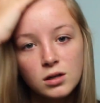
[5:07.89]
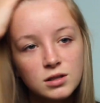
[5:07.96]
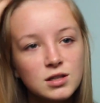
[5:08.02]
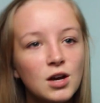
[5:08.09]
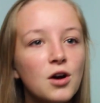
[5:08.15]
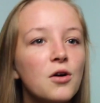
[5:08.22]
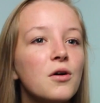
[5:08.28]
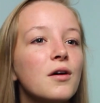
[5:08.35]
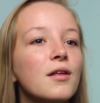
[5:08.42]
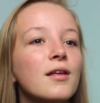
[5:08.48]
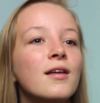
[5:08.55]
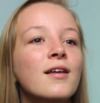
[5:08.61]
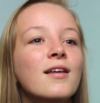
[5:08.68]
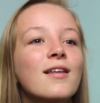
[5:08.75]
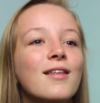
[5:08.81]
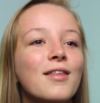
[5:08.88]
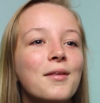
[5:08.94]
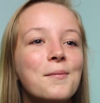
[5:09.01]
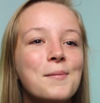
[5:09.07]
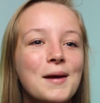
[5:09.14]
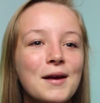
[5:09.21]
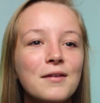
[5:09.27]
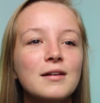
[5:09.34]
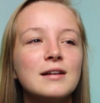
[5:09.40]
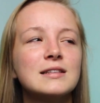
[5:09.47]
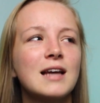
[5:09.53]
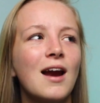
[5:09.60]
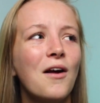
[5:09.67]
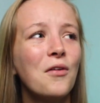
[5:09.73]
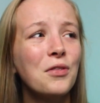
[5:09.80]
So the main
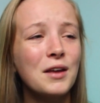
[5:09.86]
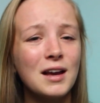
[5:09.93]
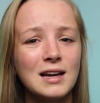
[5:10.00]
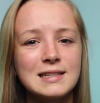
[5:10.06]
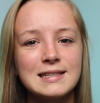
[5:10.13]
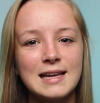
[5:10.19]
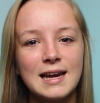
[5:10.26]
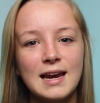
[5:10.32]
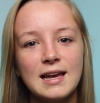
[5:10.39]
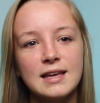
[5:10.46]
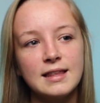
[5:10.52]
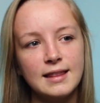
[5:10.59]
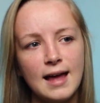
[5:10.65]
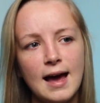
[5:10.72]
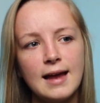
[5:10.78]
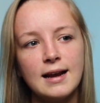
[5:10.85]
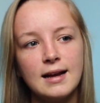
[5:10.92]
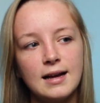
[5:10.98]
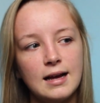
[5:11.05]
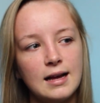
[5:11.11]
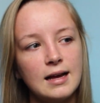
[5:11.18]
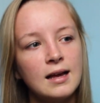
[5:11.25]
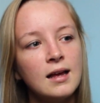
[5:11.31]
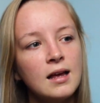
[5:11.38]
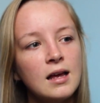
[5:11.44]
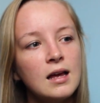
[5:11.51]
reason, I don't think I said it in that